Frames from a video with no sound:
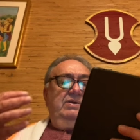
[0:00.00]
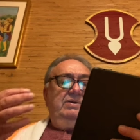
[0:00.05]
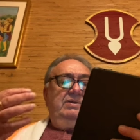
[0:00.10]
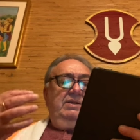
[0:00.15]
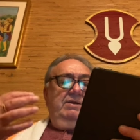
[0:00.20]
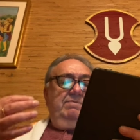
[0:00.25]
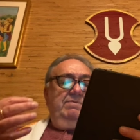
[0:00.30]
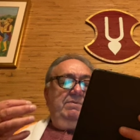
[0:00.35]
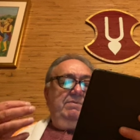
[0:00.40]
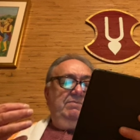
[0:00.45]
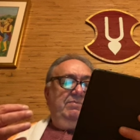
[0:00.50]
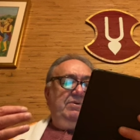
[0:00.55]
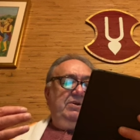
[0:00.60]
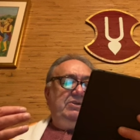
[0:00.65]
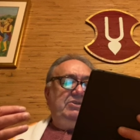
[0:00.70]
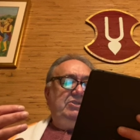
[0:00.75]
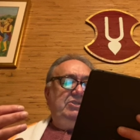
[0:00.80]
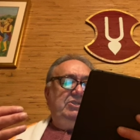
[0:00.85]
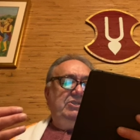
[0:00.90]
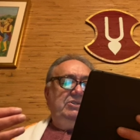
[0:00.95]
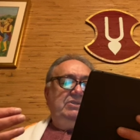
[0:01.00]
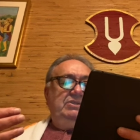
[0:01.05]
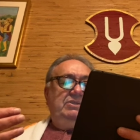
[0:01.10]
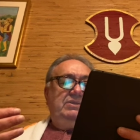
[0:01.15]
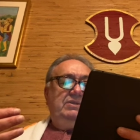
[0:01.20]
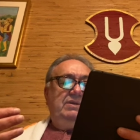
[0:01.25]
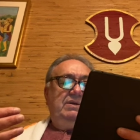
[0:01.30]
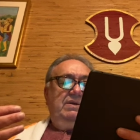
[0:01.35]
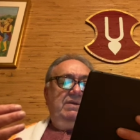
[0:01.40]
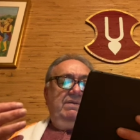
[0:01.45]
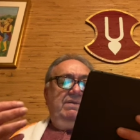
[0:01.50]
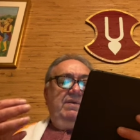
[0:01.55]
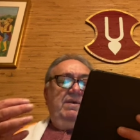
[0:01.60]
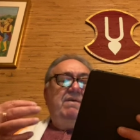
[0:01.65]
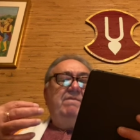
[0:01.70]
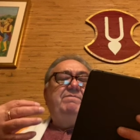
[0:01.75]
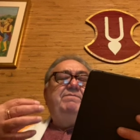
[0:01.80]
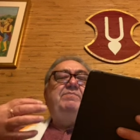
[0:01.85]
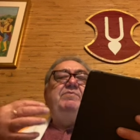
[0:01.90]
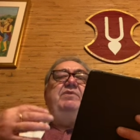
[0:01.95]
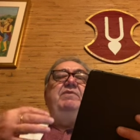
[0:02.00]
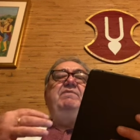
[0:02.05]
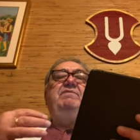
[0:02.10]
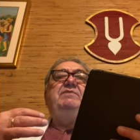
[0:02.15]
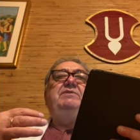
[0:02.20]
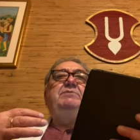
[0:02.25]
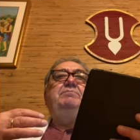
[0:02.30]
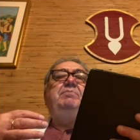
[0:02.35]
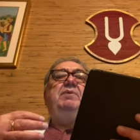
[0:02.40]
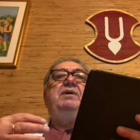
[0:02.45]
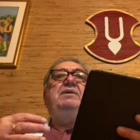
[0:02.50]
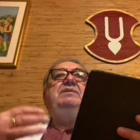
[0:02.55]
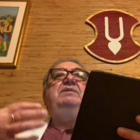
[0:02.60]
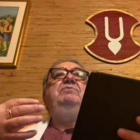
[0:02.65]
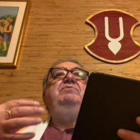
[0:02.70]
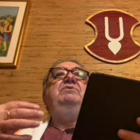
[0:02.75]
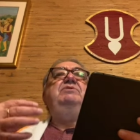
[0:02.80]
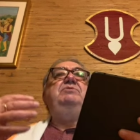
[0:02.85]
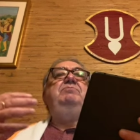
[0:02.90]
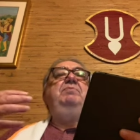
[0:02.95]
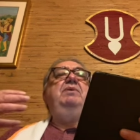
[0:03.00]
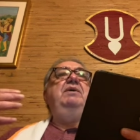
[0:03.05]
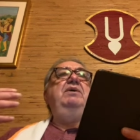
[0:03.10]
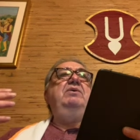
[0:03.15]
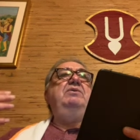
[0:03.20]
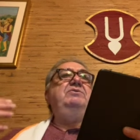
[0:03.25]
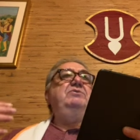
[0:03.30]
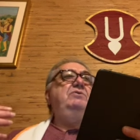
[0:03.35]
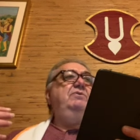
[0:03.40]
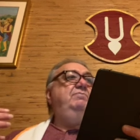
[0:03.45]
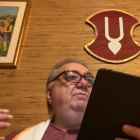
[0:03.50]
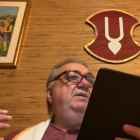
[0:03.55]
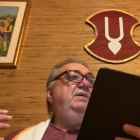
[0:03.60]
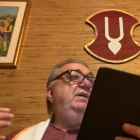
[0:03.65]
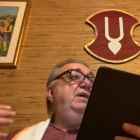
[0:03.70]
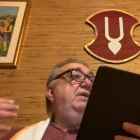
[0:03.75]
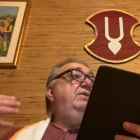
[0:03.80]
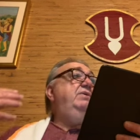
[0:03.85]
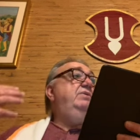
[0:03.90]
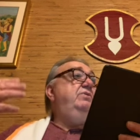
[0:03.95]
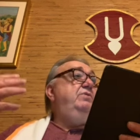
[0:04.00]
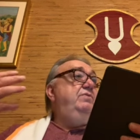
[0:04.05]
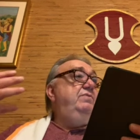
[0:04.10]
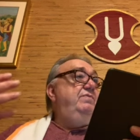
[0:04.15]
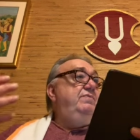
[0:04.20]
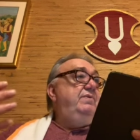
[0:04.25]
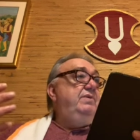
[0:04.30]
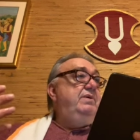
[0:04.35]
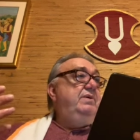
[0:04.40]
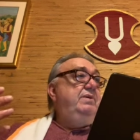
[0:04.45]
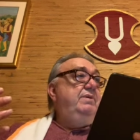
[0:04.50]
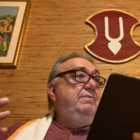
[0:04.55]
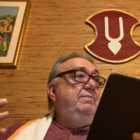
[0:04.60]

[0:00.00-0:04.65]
are deep impressions of previous bhakti, which may also be carried over